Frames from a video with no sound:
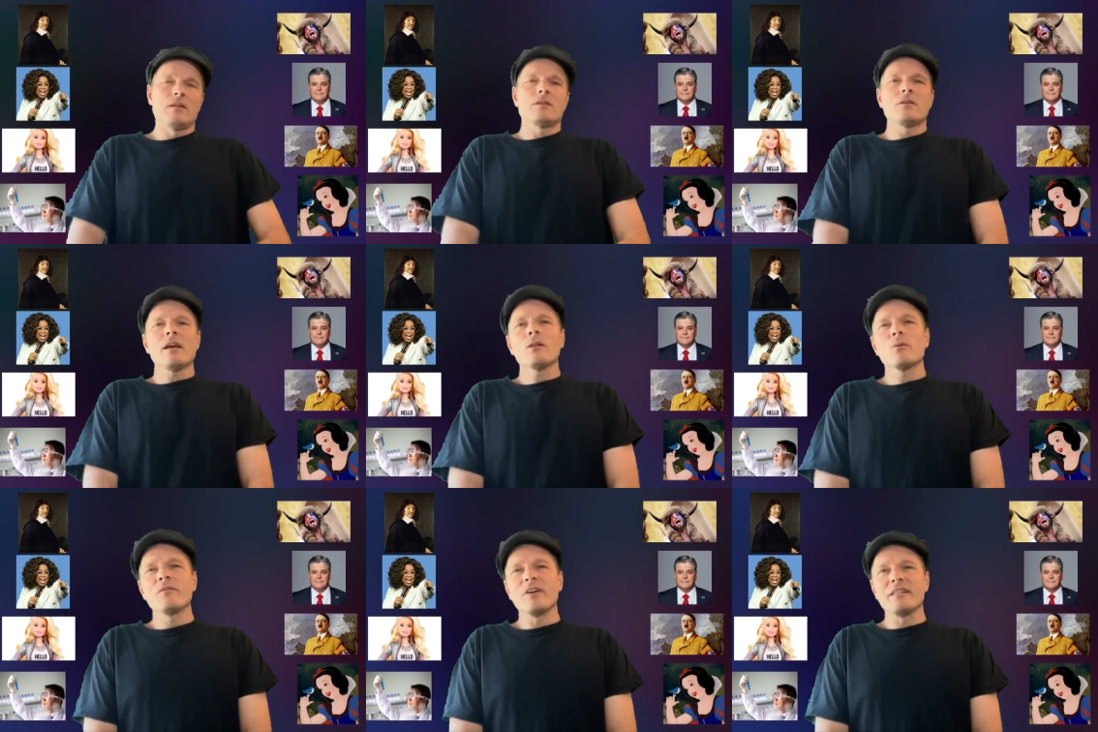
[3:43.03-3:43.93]
So now
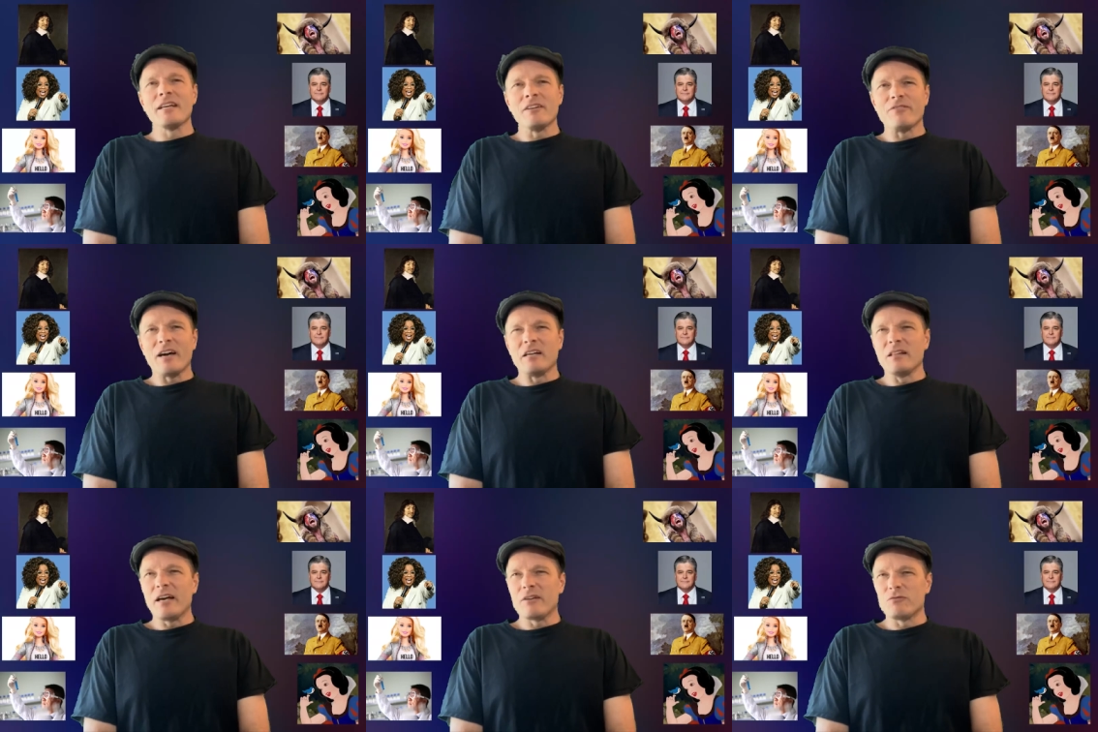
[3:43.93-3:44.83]
that we've identified a
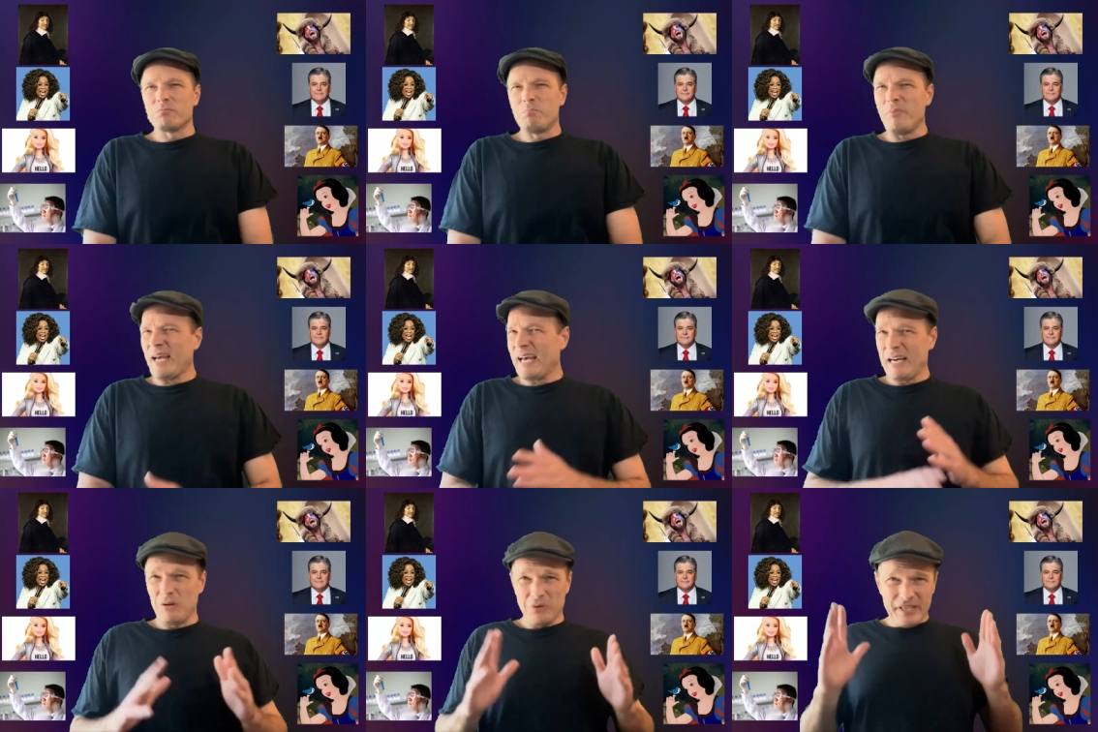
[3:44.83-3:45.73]
lot of
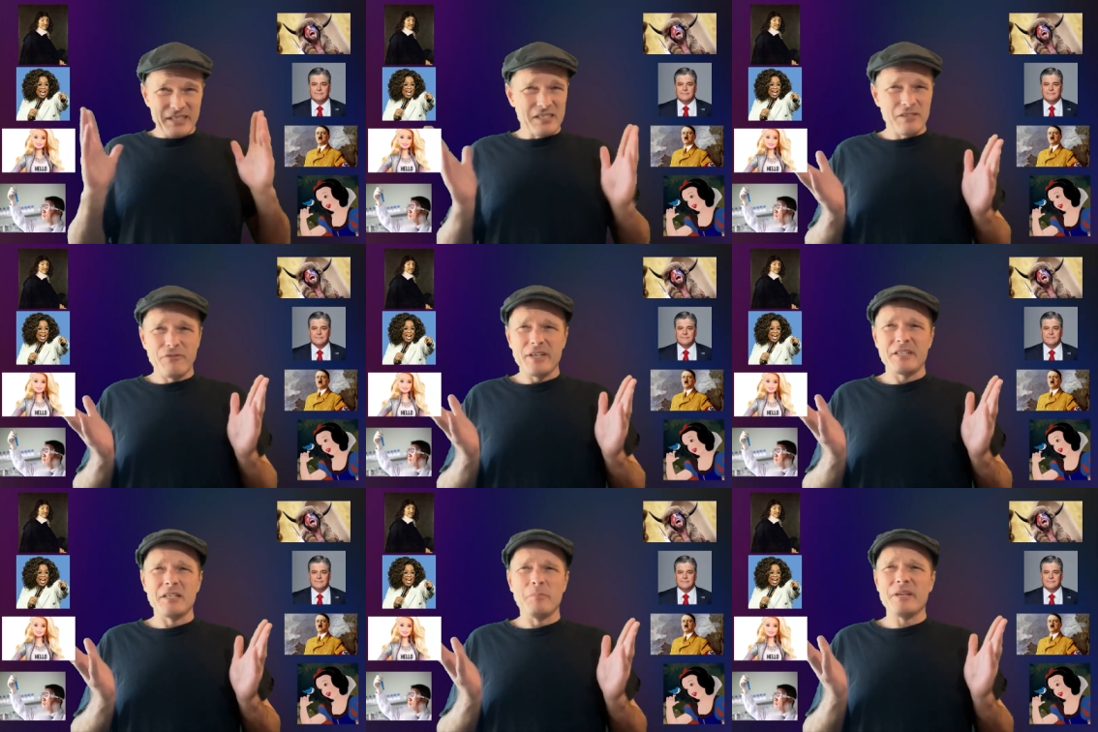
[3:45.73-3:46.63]
bad or
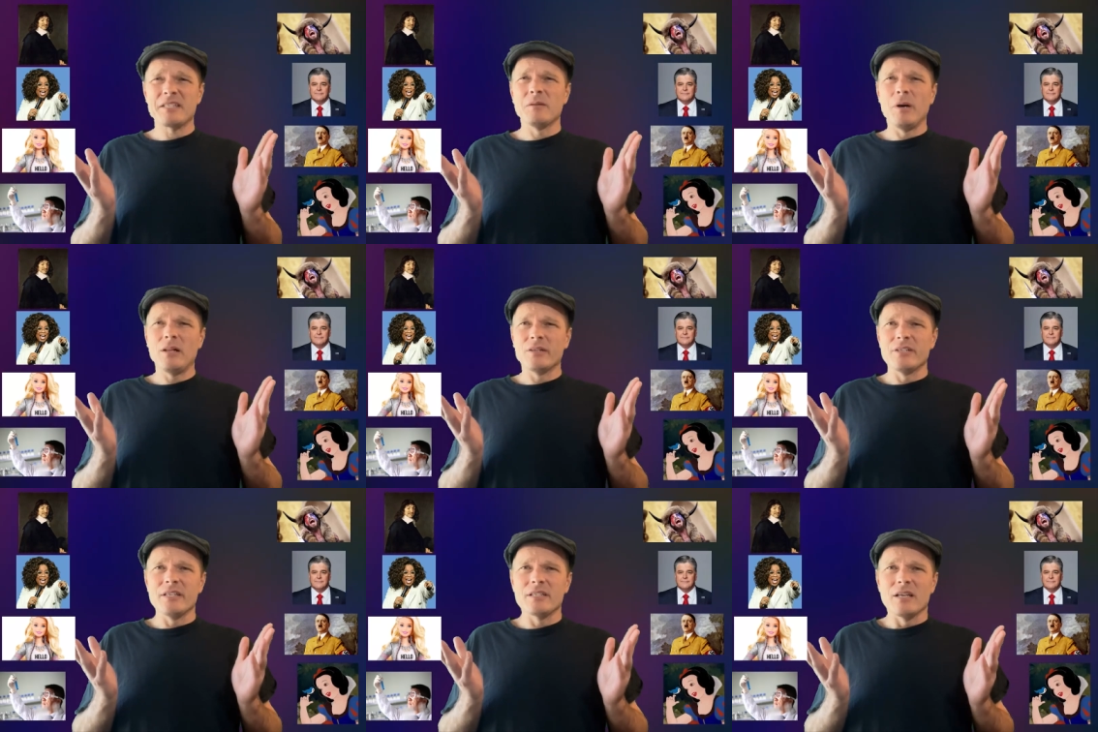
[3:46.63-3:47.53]
insufficient
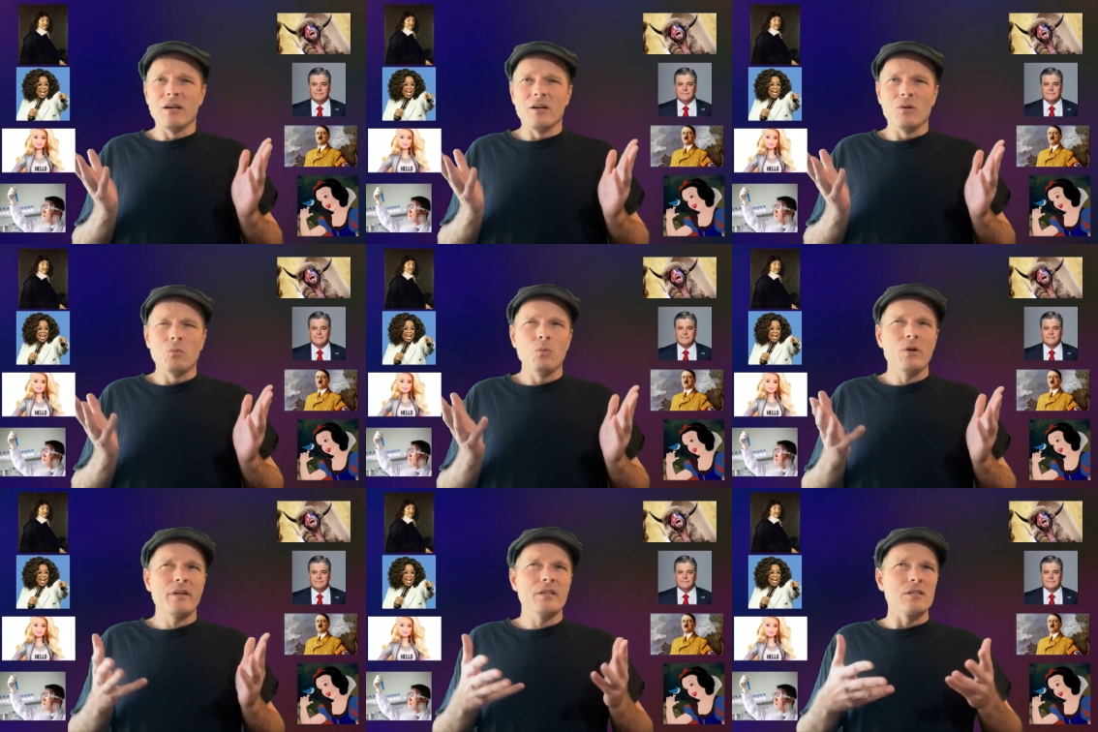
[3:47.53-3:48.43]
epistemologies,
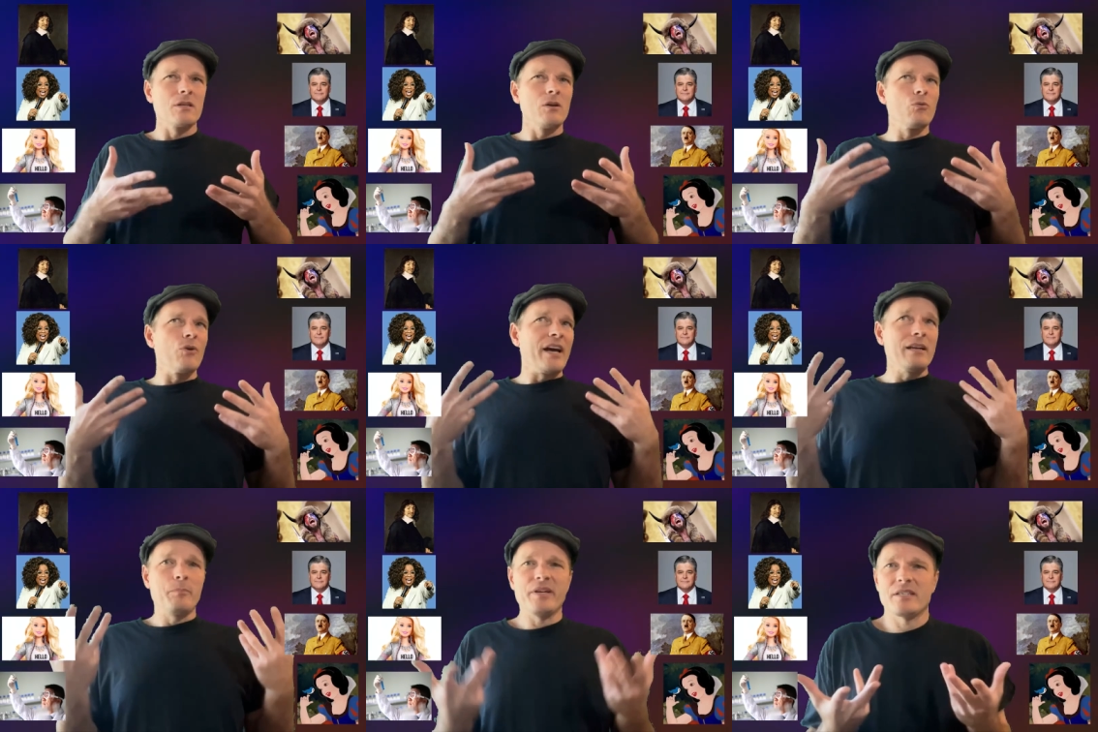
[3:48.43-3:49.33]
what is the right
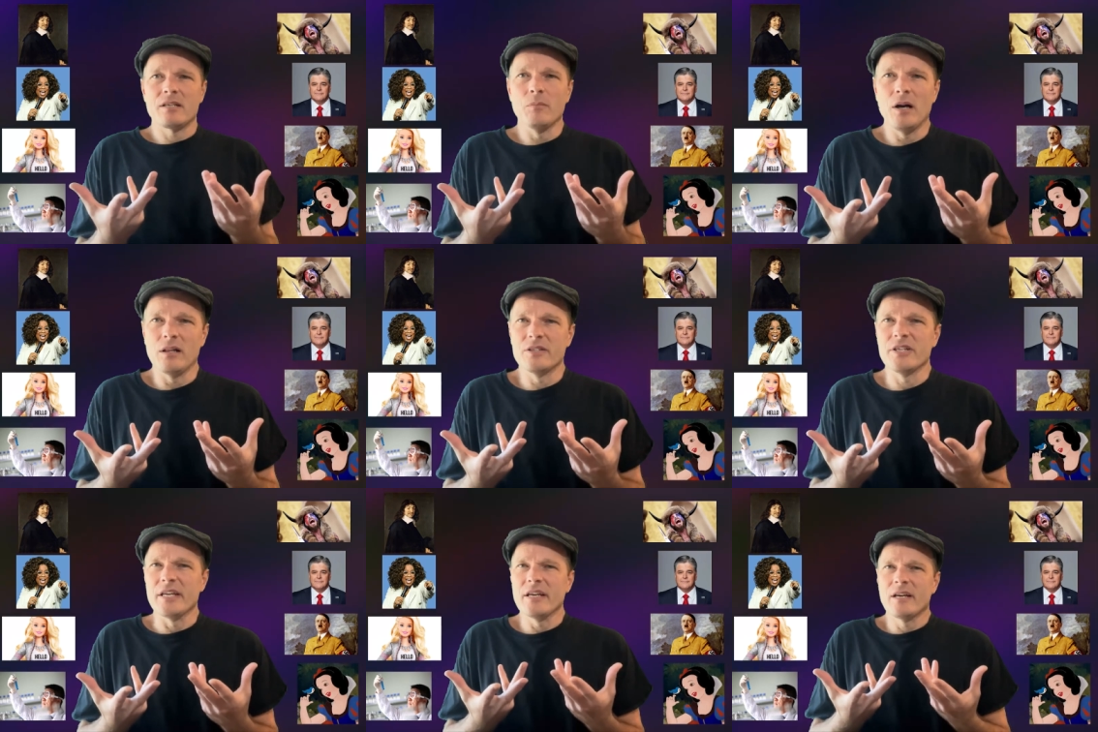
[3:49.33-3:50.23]

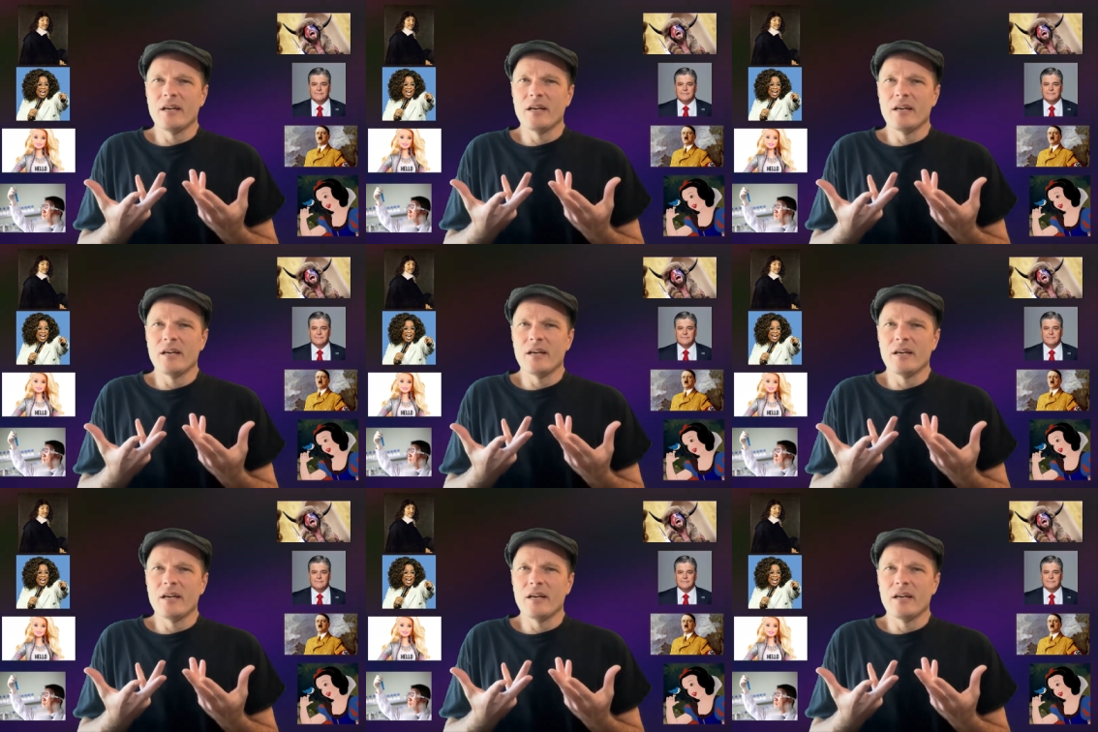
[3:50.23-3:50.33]
epistemology?